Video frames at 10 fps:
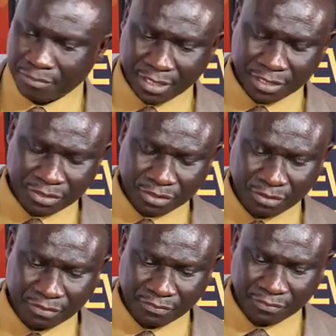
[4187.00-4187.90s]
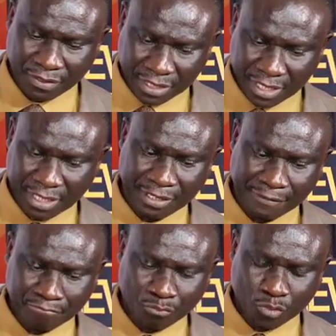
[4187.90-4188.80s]
Ministry of Trade,
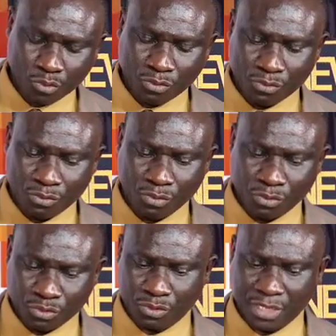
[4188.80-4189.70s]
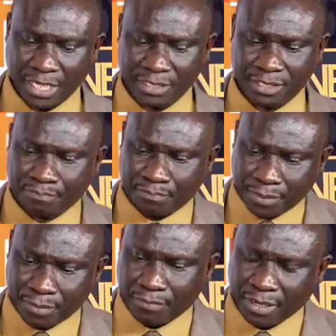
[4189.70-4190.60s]
who also
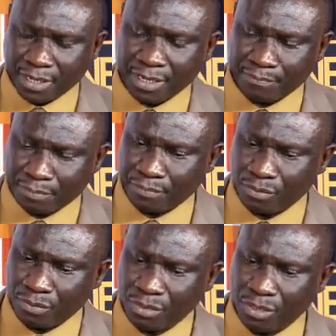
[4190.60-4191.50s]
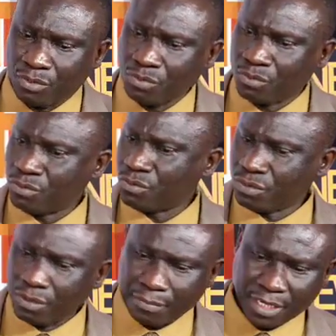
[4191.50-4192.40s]
there are people who
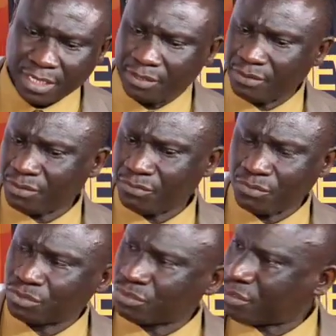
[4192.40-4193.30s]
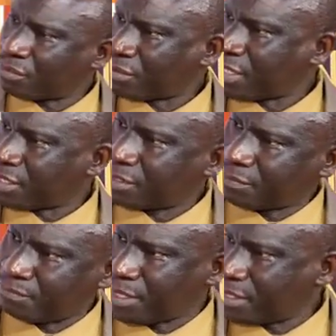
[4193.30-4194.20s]
normally works on these
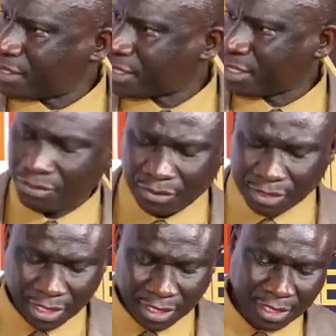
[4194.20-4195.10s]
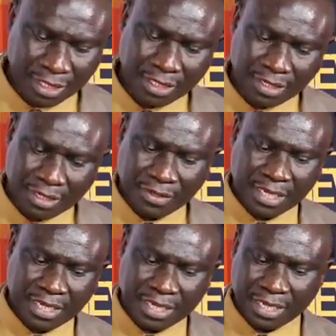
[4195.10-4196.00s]
bits and all that. They
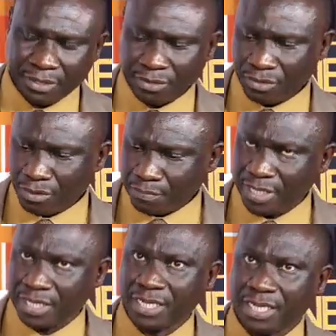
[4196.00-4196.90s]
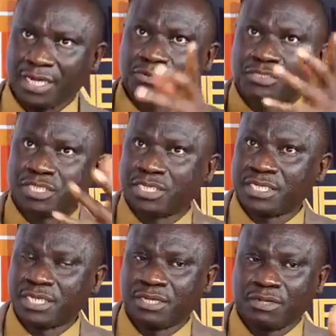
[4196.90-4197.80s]
were there
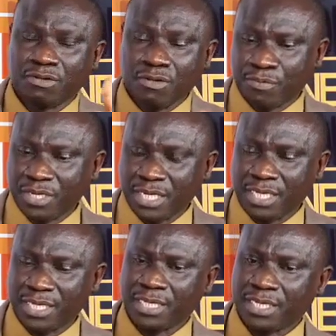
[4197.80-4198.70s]
announcing openly,